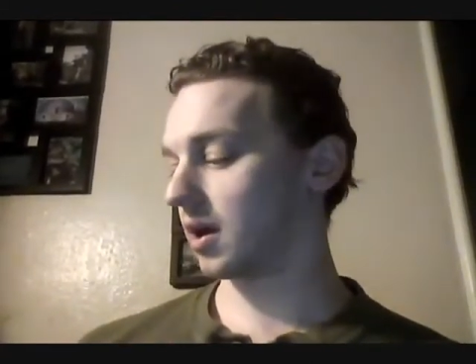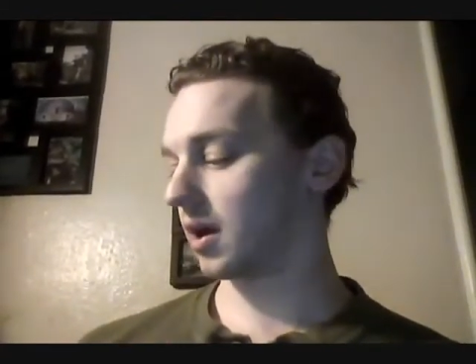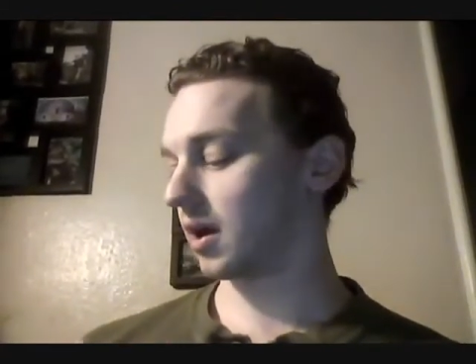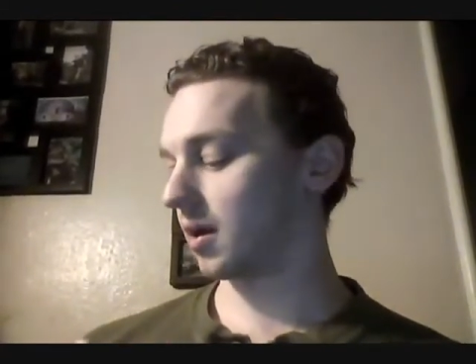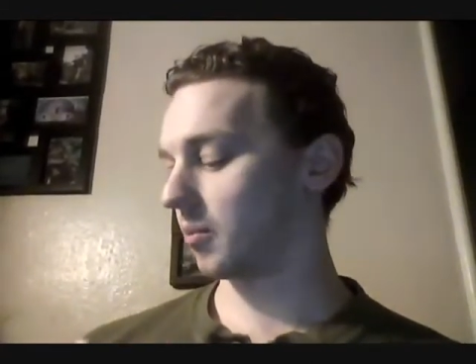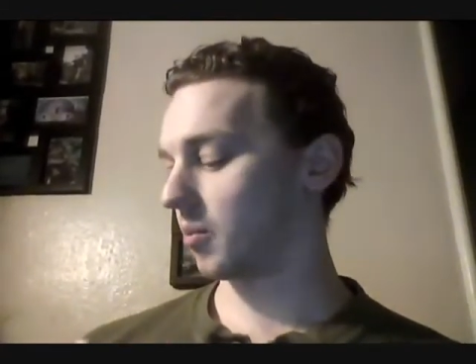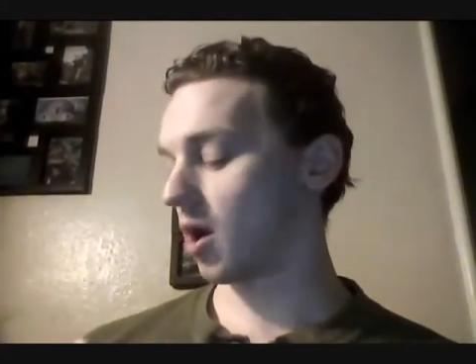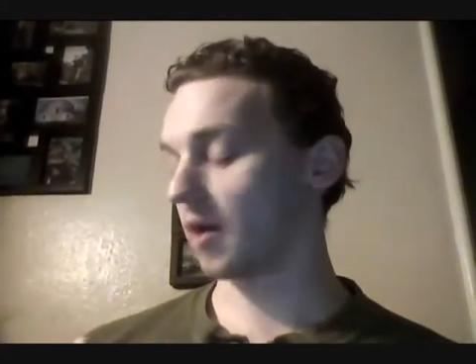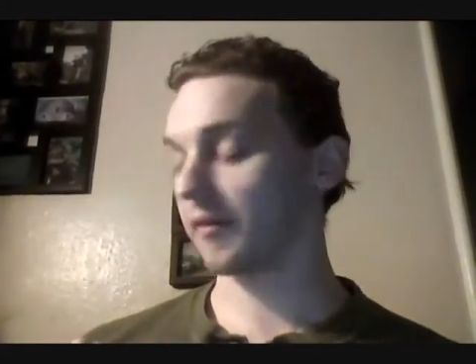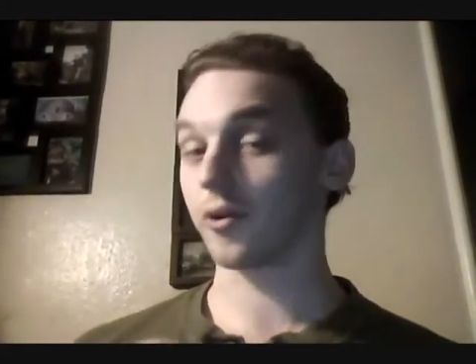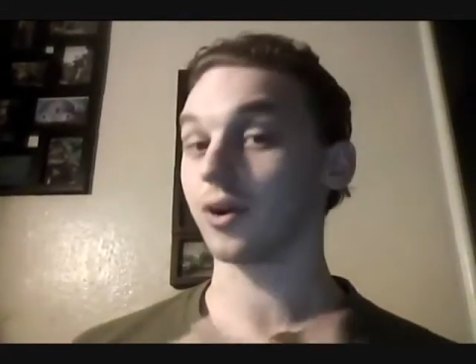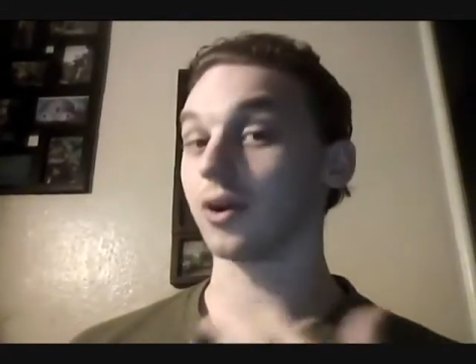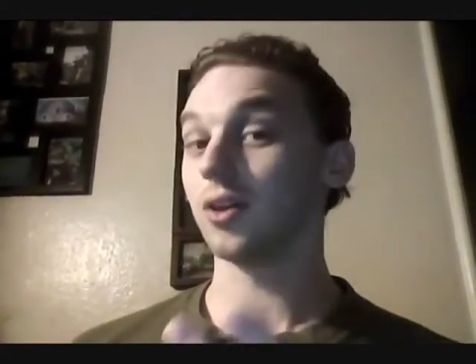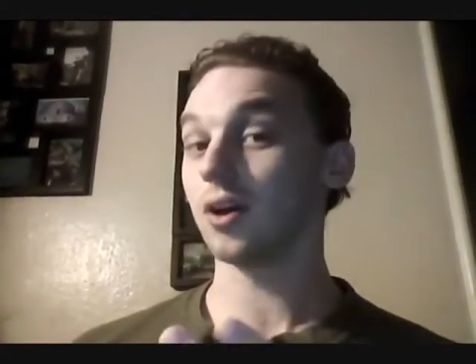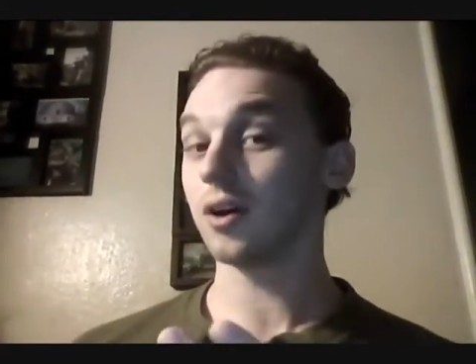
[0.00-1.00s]

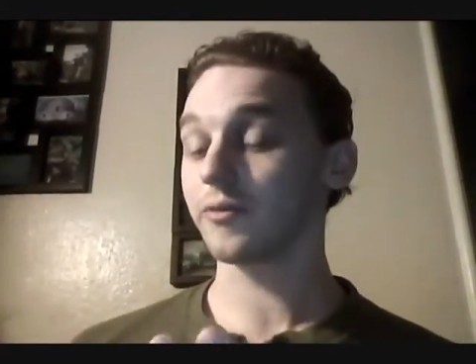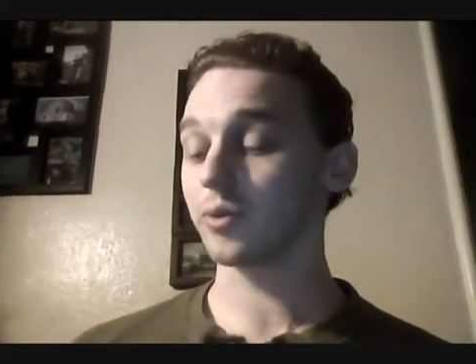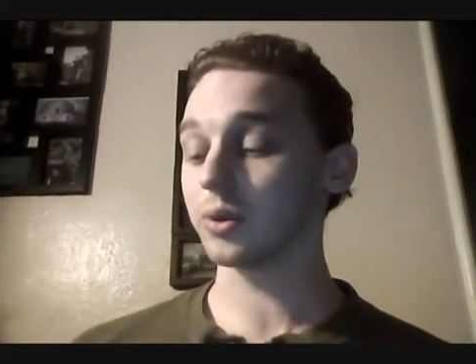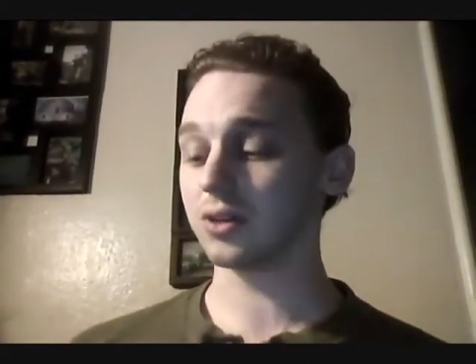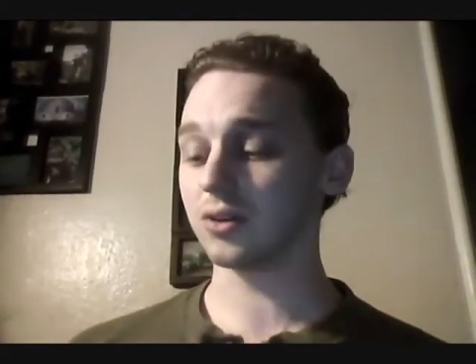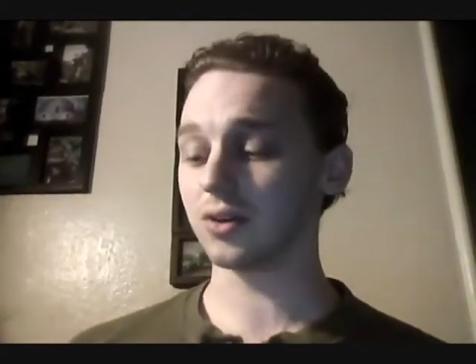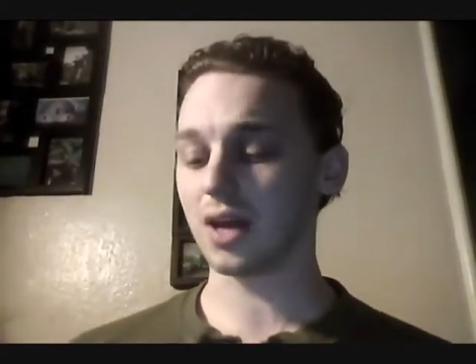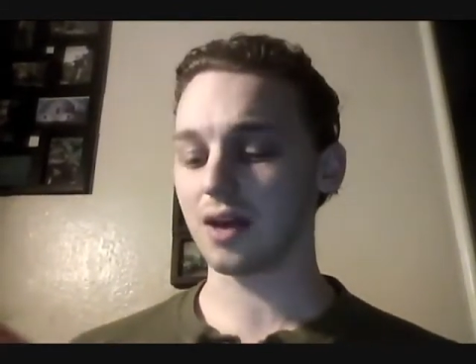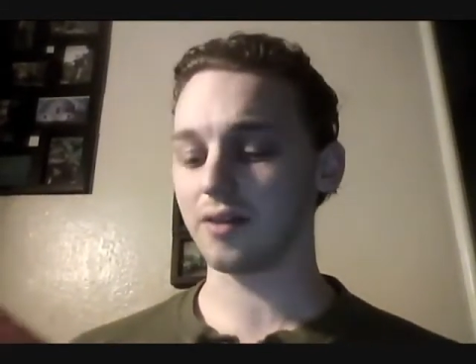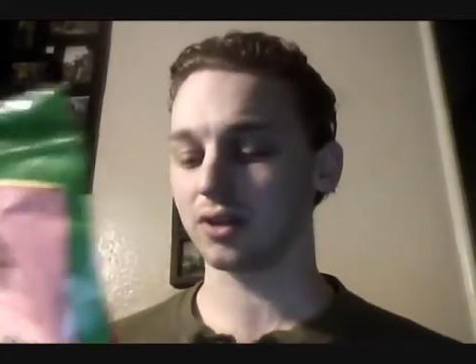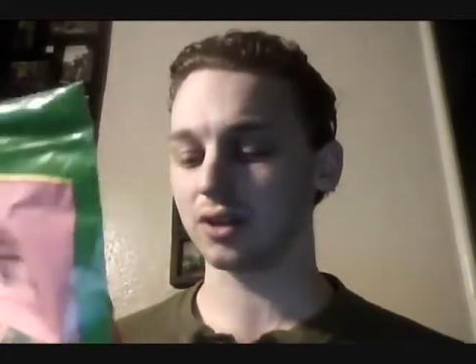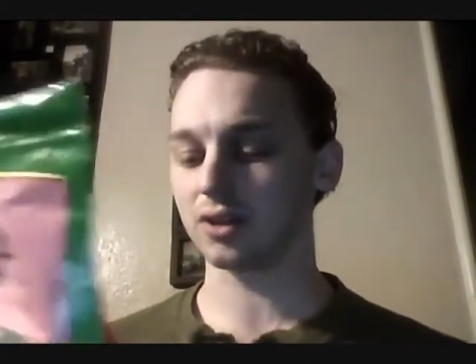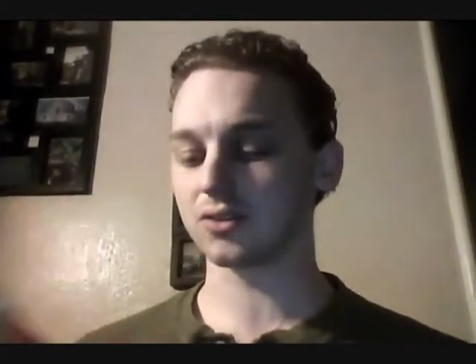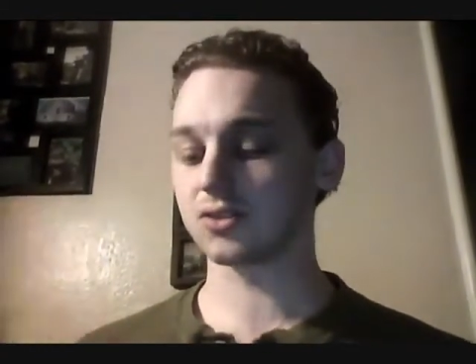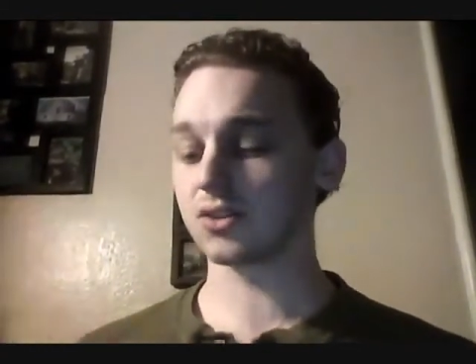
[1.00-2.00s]
offering a lot of really good
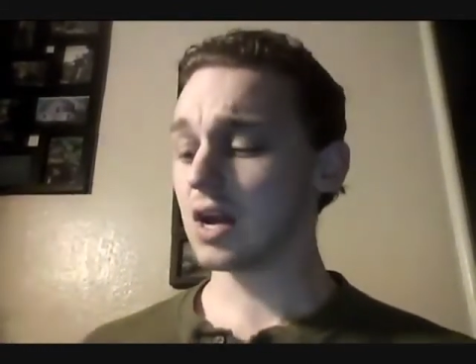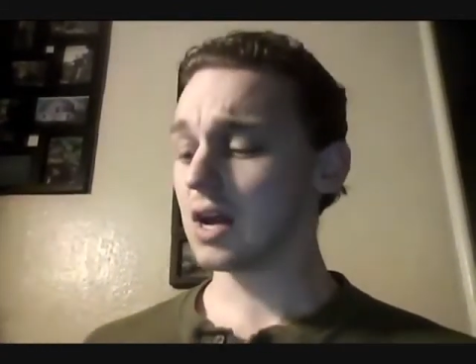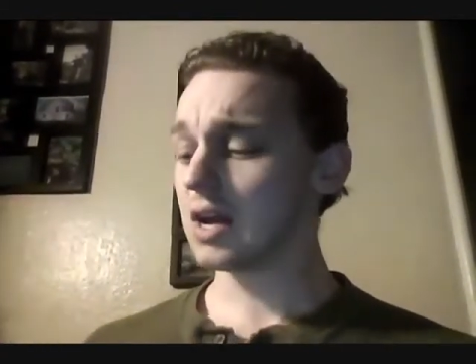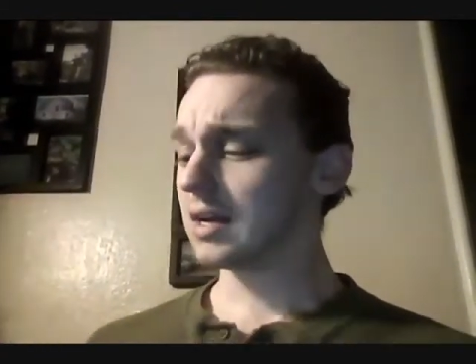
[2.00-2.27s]
evidence